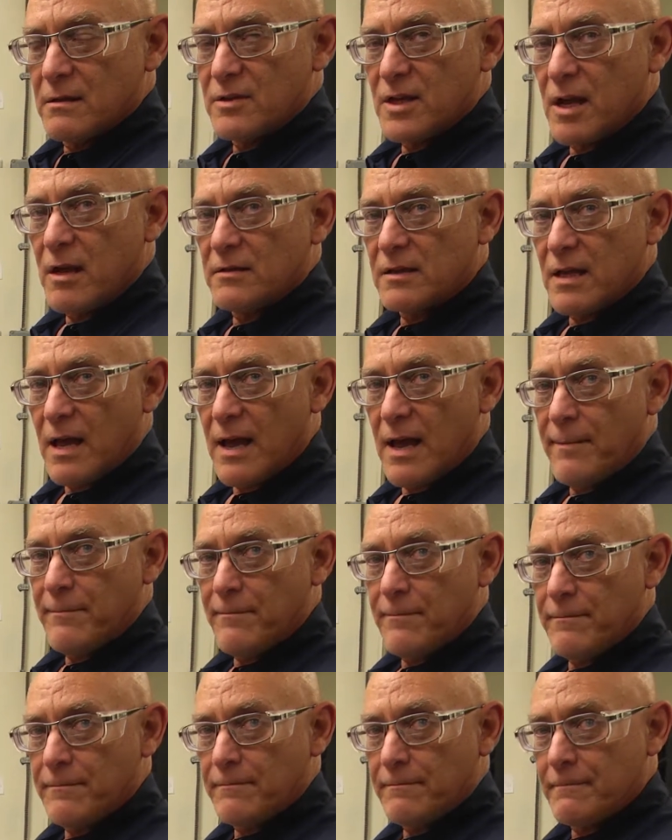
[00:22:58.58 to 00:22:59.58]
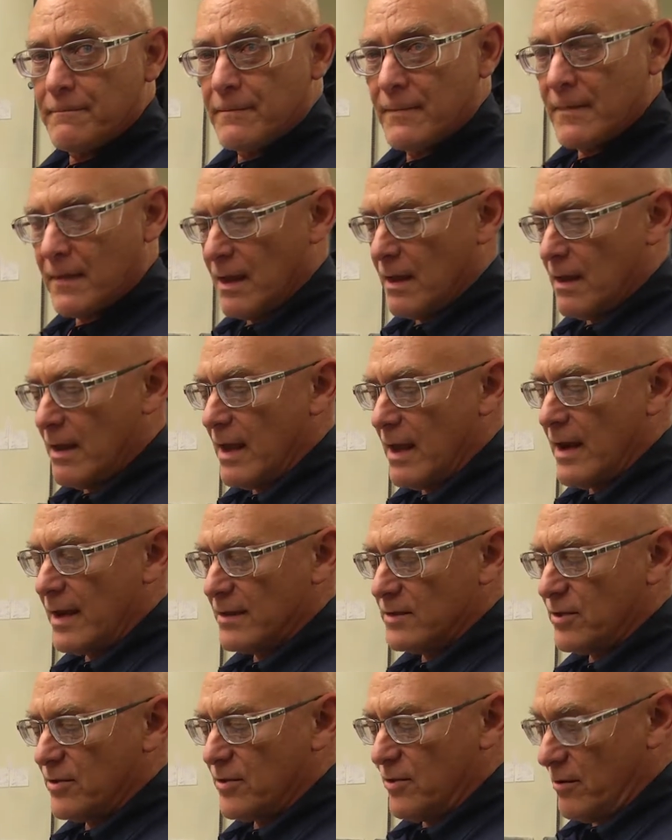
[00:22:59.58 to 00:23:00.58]
gel time, and
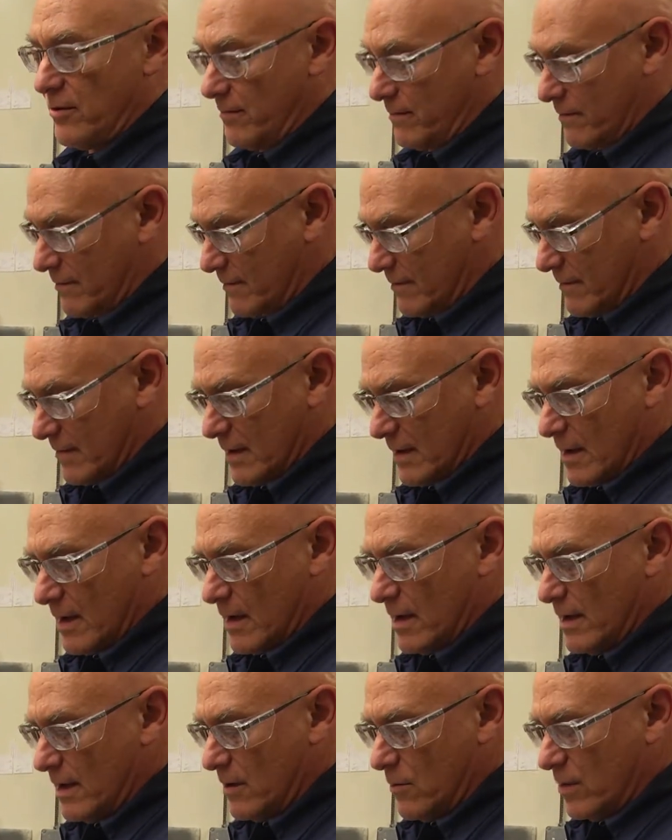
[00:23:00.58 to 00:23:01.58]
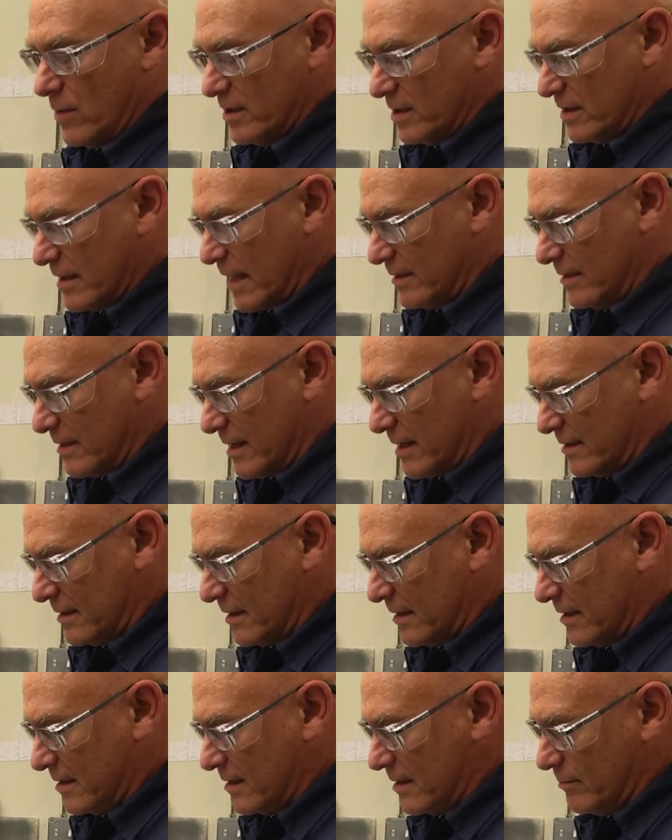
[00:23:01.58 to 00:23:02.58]
exotherm. And then once that
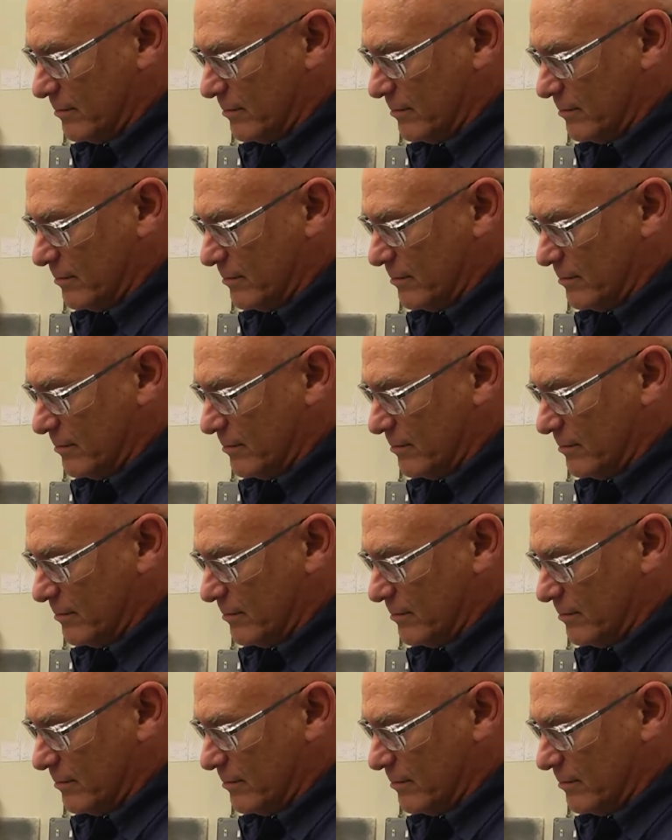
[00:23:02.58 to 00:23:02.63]
testing is